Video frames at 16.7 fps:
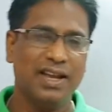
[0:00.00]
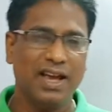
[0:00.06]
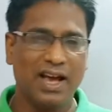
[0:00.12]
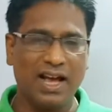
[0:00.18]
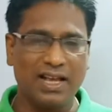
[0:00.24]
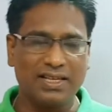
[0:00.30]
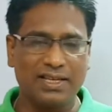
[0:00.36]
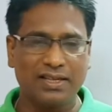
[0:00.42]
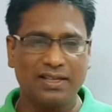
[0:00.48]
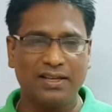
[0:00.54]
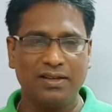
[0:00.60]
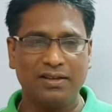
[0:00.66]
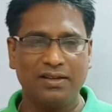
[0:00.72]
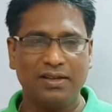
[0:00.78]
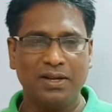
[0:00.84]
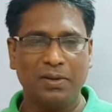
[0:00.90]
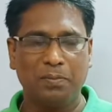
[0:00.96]
As
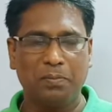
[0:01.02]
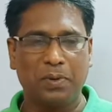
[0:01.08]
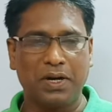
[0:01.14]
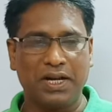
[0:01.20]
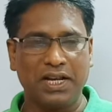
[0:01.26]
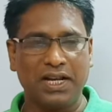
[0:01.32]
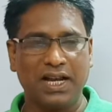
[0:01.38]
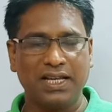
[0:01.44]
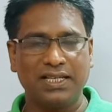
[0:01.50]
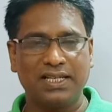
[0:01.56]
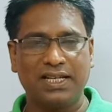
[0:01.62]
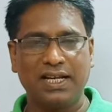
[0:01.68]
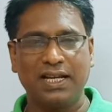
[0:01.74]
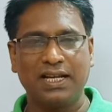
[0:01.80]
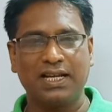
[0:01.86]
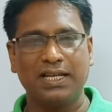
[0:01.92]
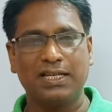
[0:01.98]
the fertilized
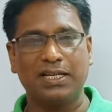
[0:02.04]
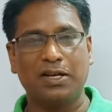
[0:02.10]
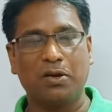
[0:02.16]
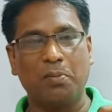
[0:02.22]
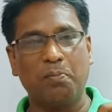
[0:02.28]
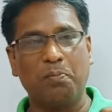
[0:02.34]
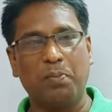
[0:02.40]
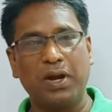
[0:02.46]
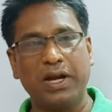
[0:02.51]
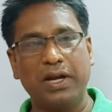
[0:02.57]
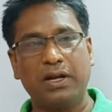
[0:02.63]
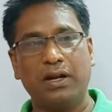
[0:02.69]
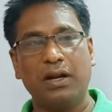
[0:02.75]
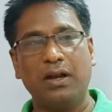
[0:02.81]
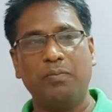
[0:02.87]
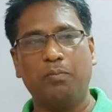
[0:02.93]
egg is completely